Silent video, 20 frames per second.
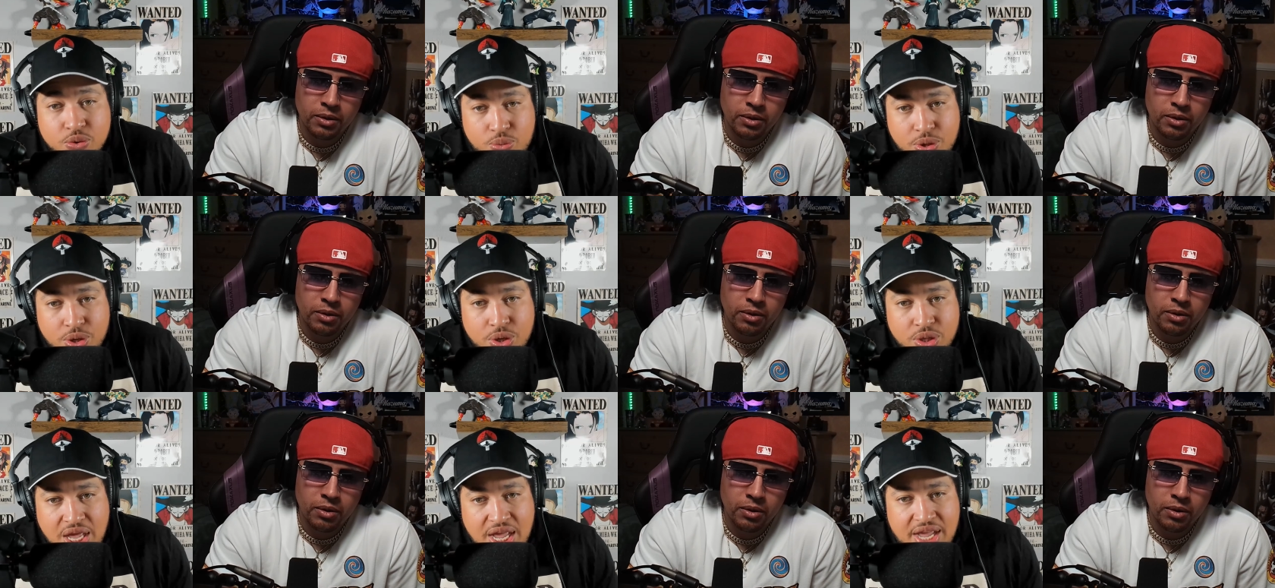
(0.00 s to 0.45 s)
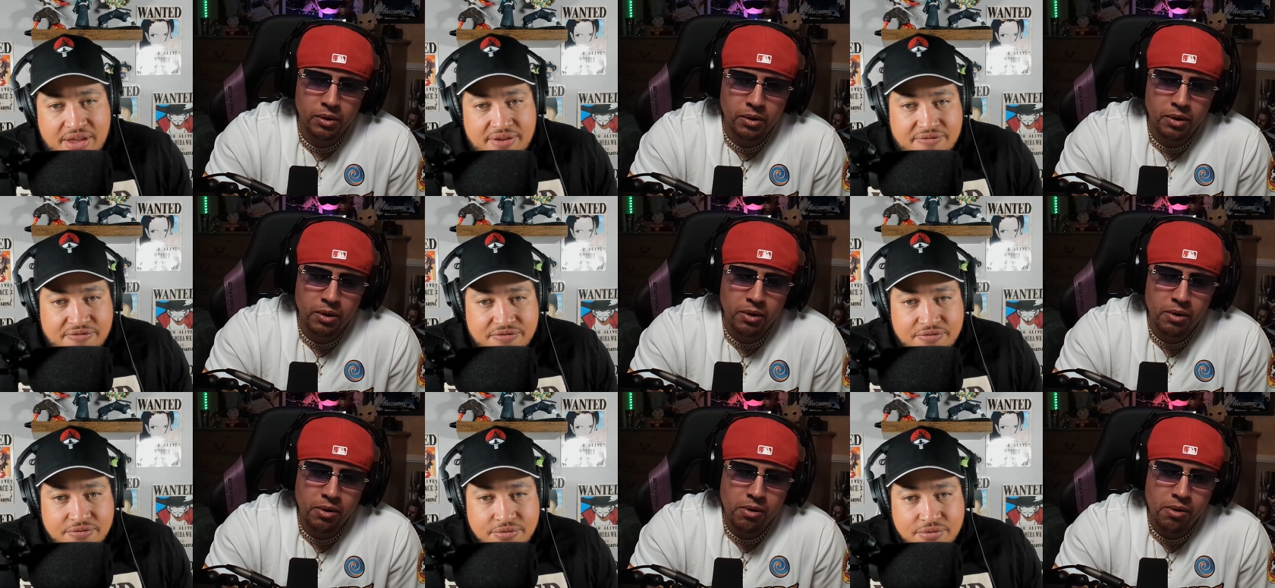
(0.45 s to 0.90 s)
Speaker 1: in real
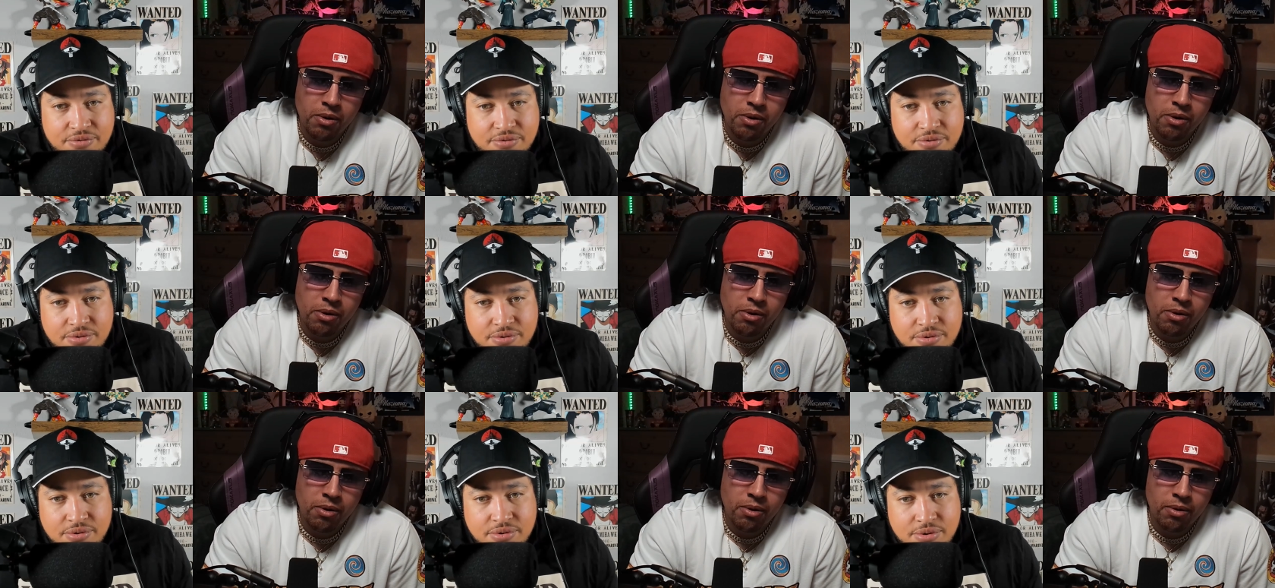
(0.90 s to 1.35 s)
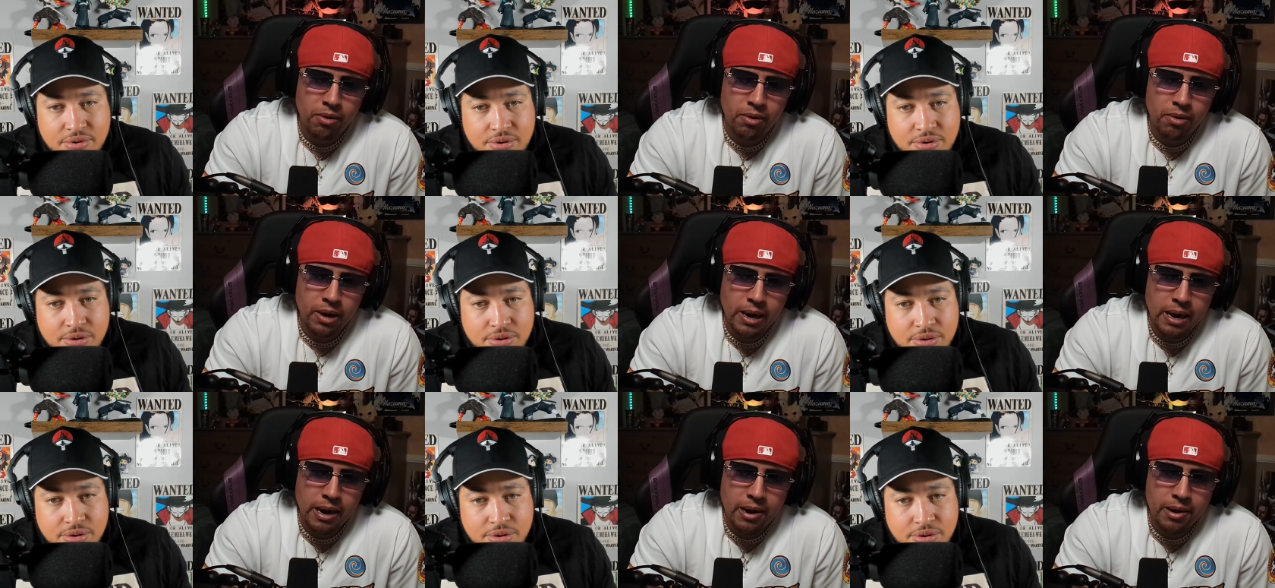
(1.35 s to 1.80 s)
life.
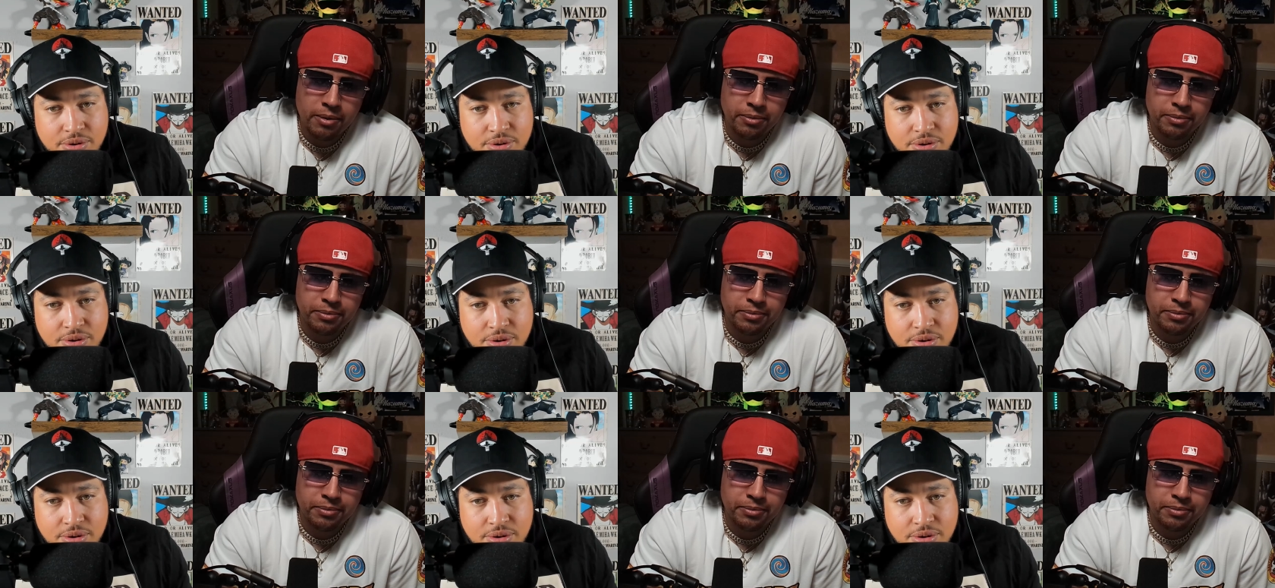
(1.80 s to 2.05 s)
Yeah.